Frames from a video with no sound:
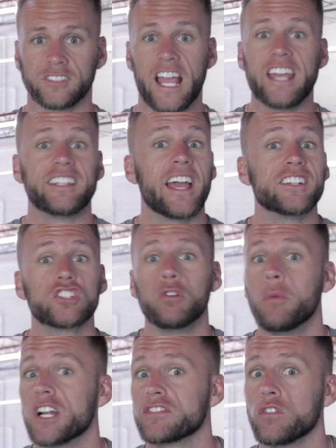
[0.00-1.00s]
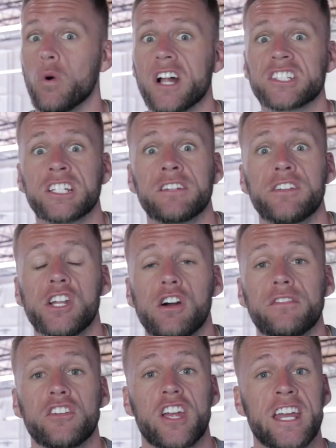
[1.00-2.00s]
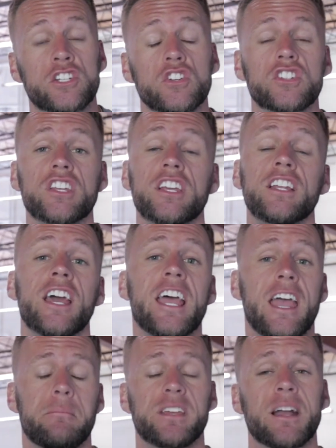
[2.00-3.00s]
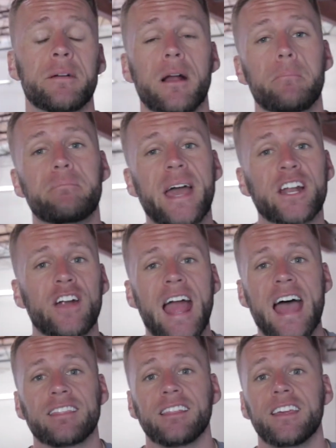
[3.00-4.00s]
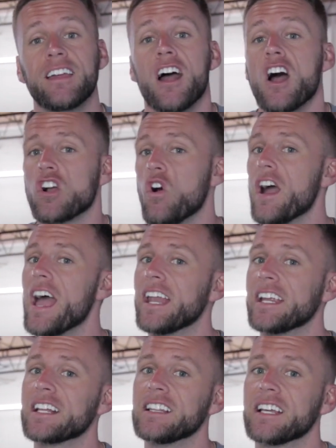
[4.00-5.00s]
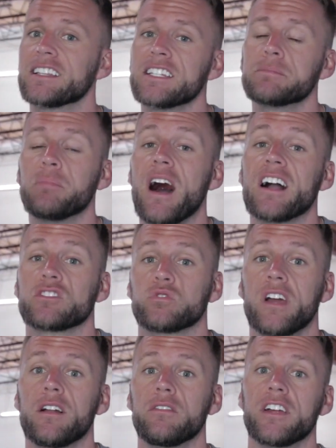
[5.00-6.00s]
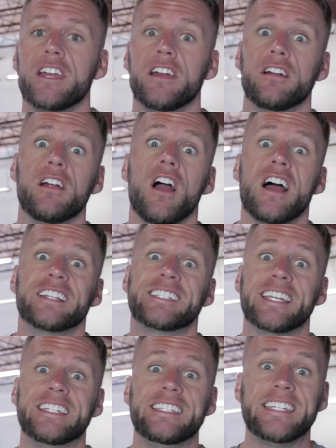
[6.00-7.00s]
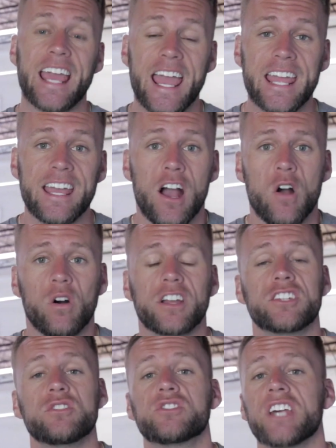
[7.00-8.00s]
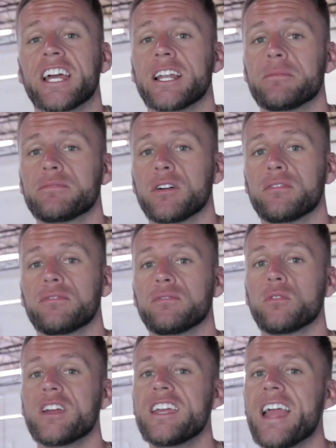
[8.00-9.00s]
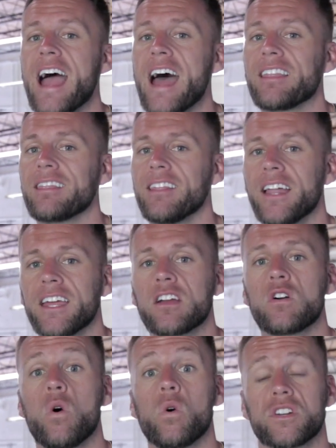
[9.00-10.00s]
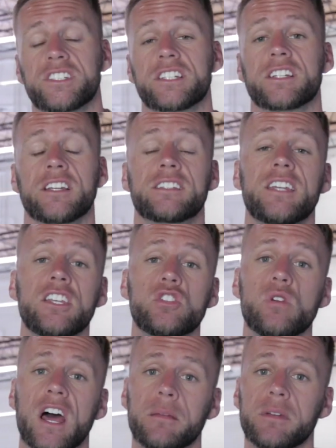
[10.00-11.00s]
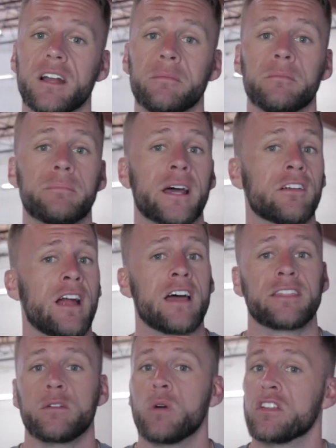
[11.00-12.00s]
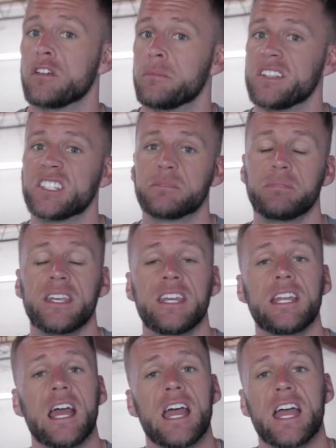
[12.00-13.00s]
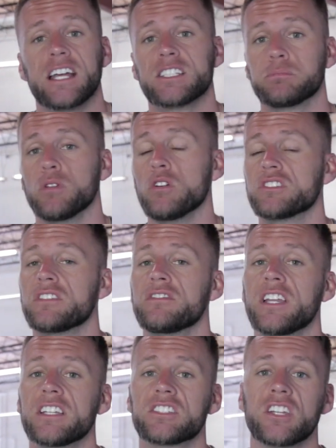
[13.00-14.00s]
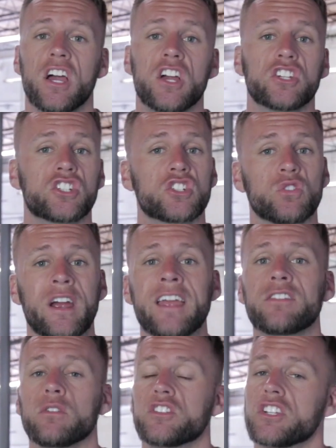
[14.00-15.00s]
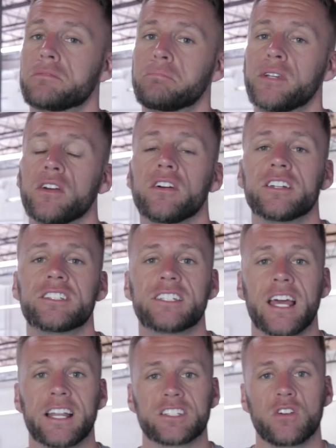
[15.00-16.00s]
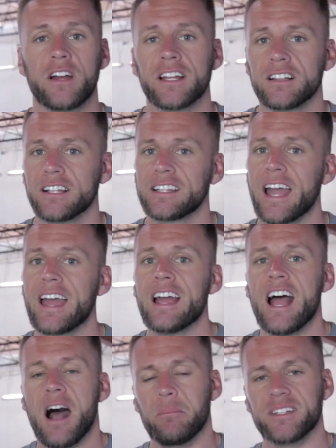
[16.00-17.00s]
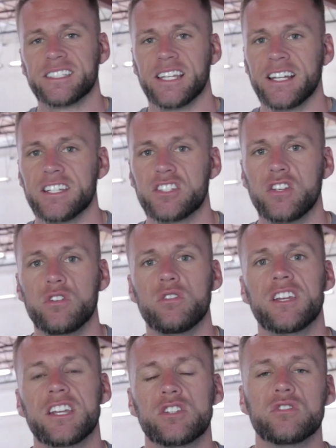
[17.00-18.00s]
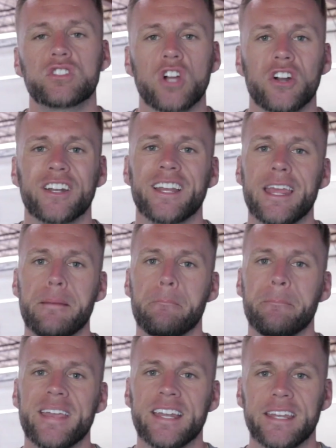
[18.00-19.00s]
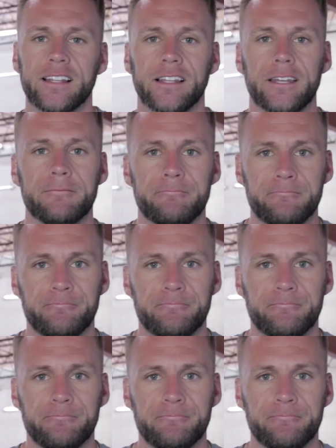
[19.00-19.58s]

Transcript: Hey, thanks so much for watching the video. If you're interested in becoming a better athlete, go ahead and click this box right over here. Today, we'll get you signed up for a free athletic course that's gonna teach you how to become a better athlete, whether it be speed, explosiveness, strength, or just pure aesthetics. Go ahead and click that. I'm gonna send it to you and get you started immediately.